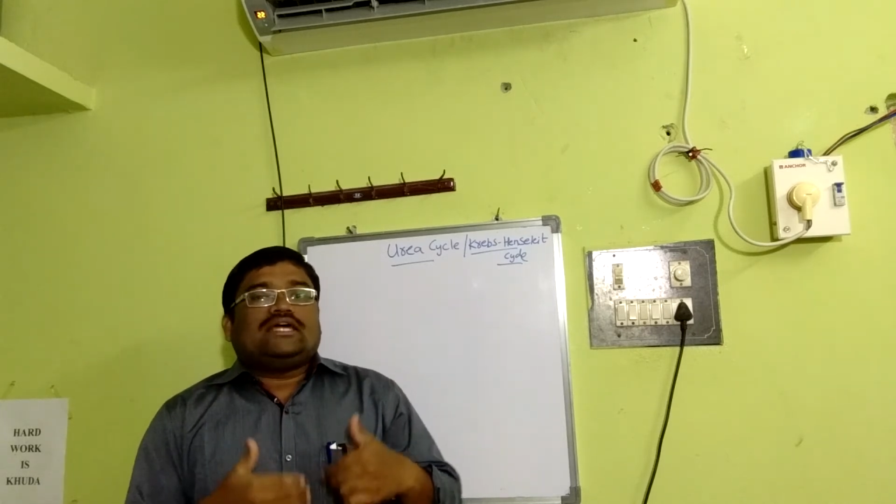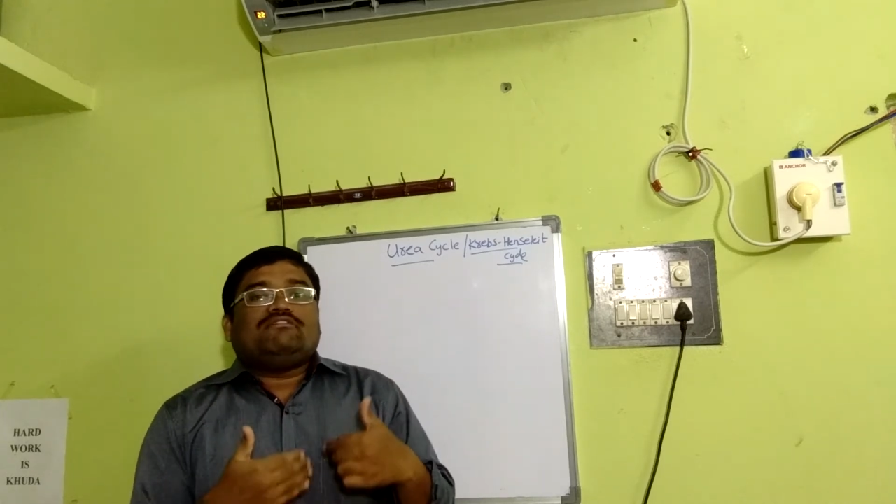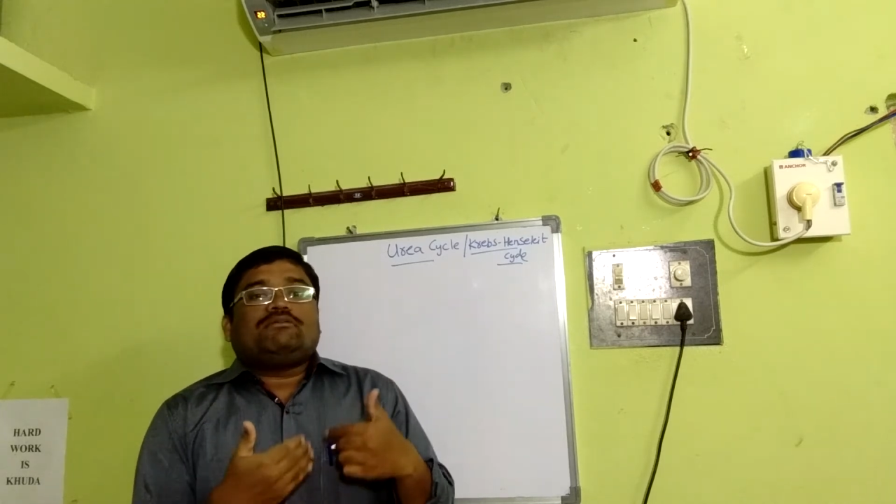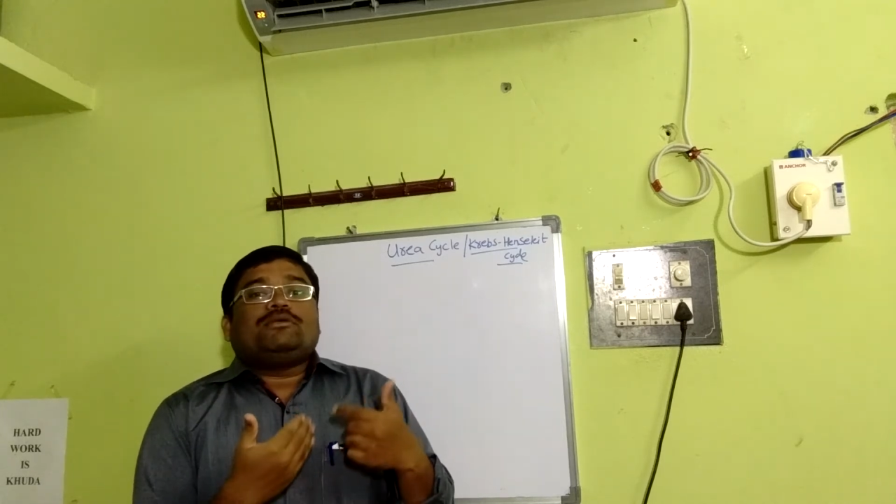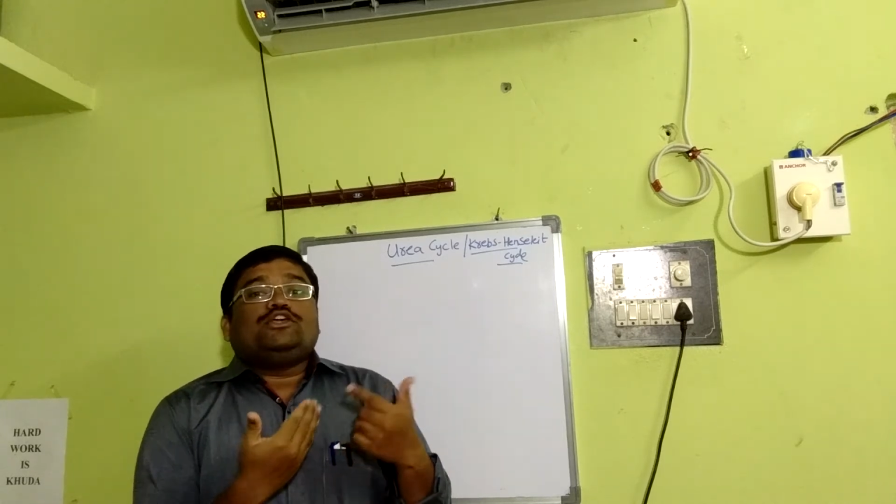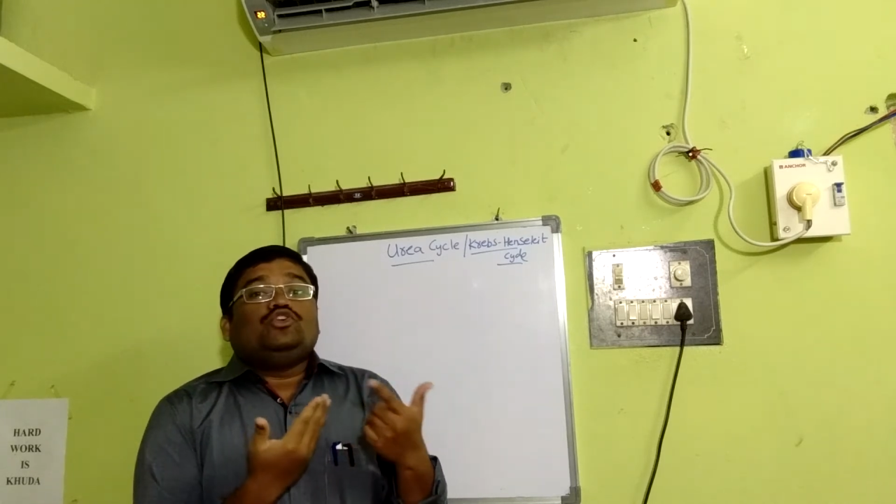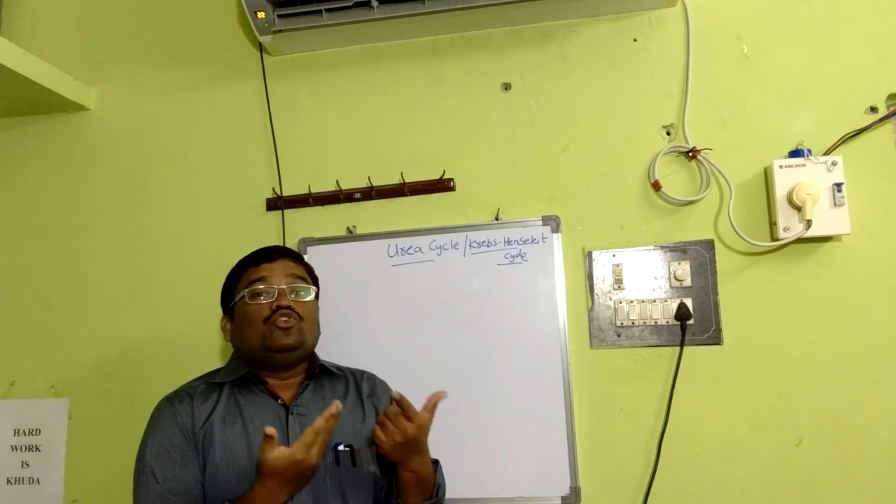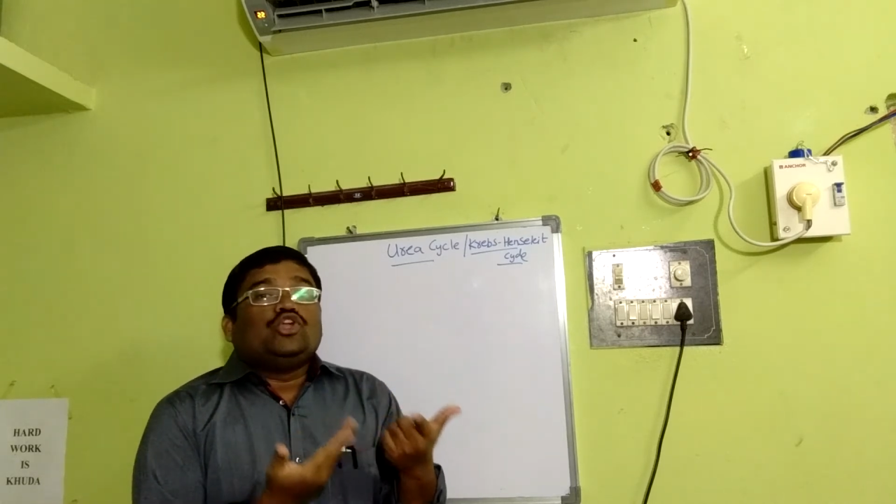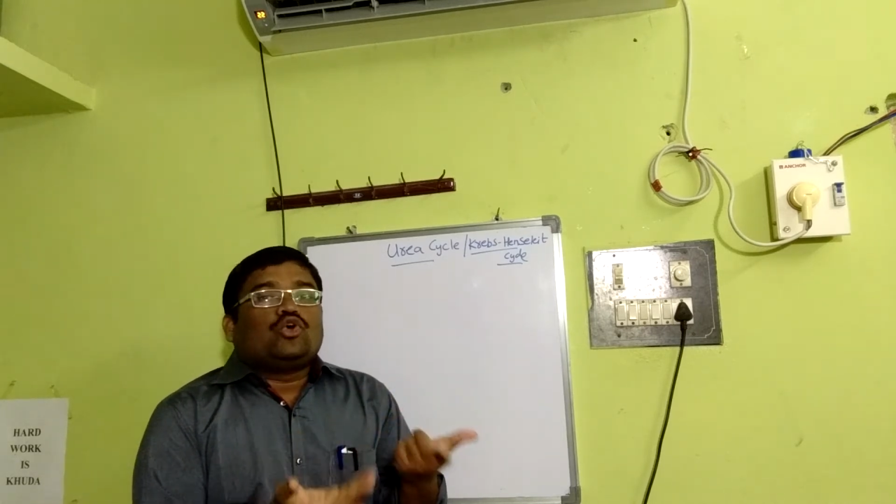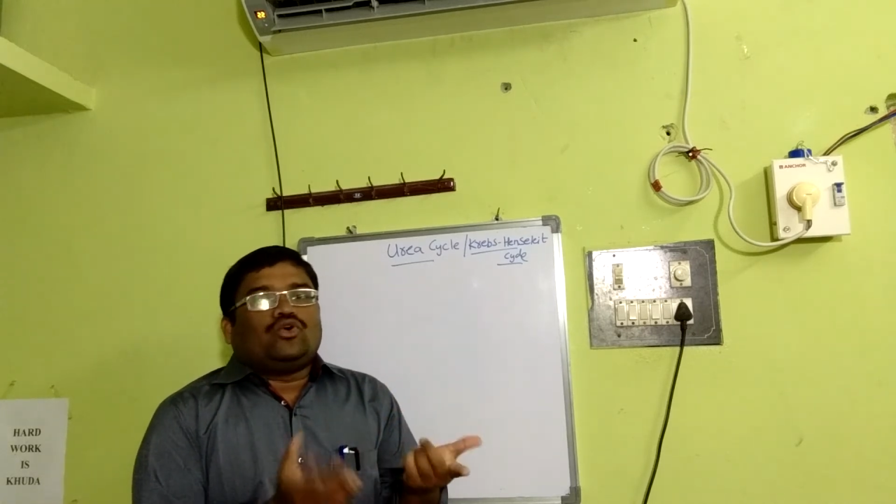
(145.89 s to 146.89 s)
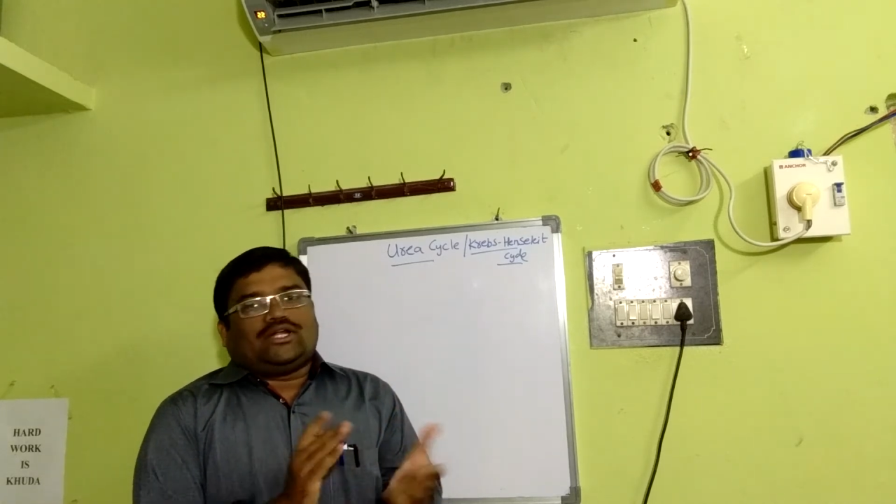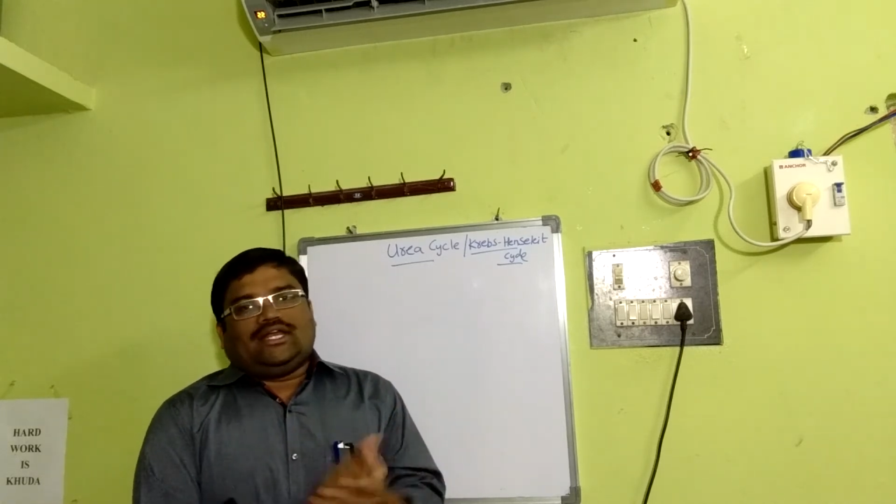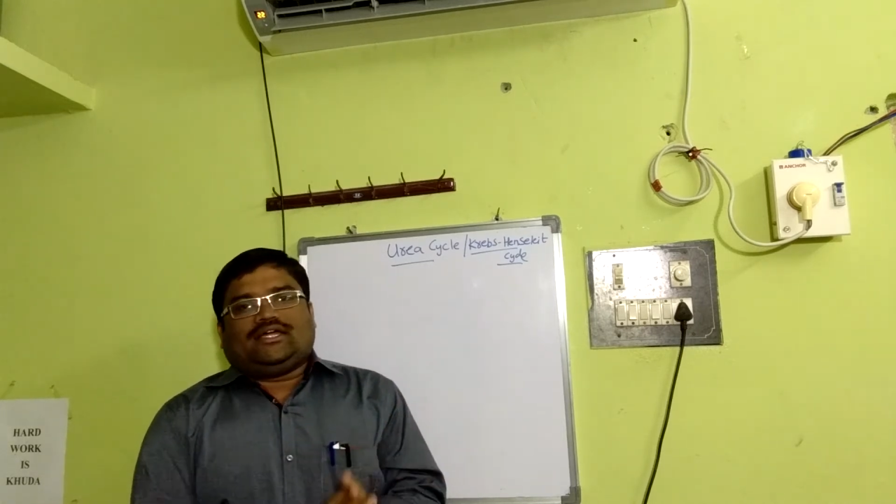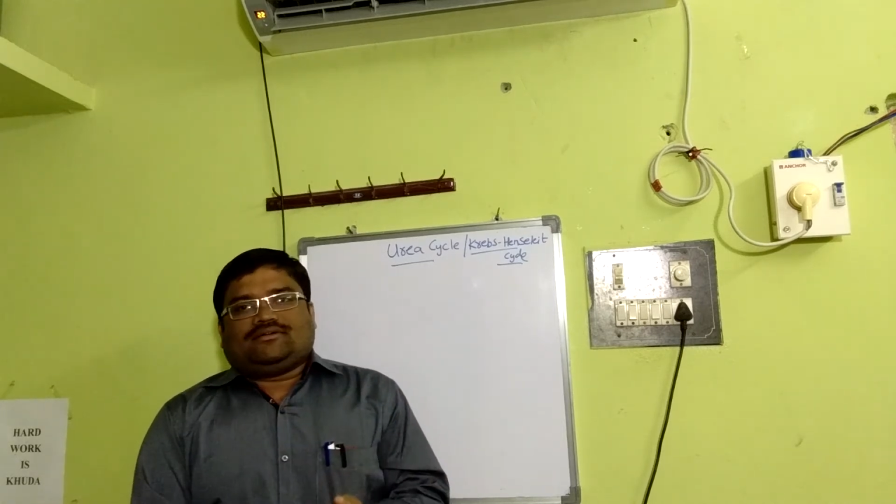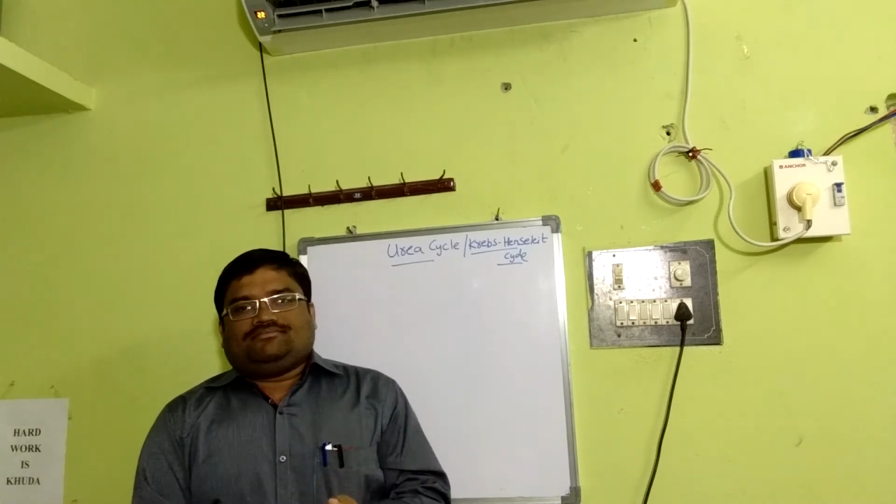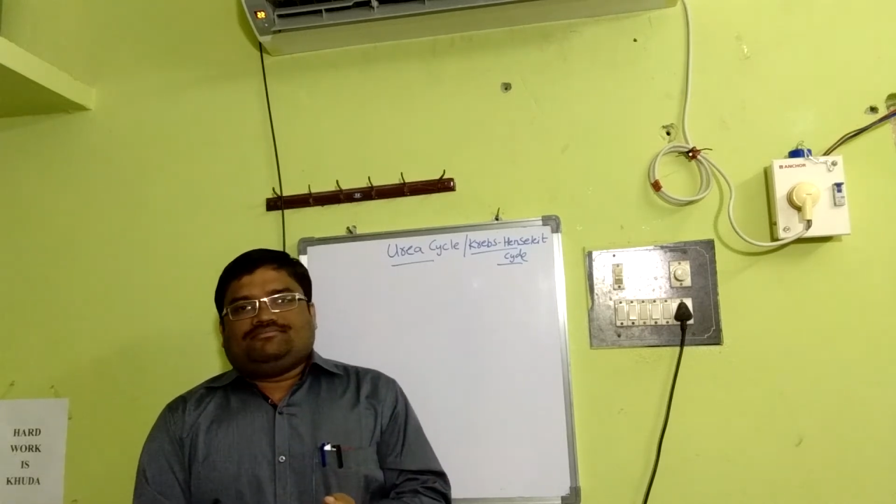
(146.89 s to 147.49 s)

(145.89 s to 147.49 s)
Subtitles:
then it will be uricotelic.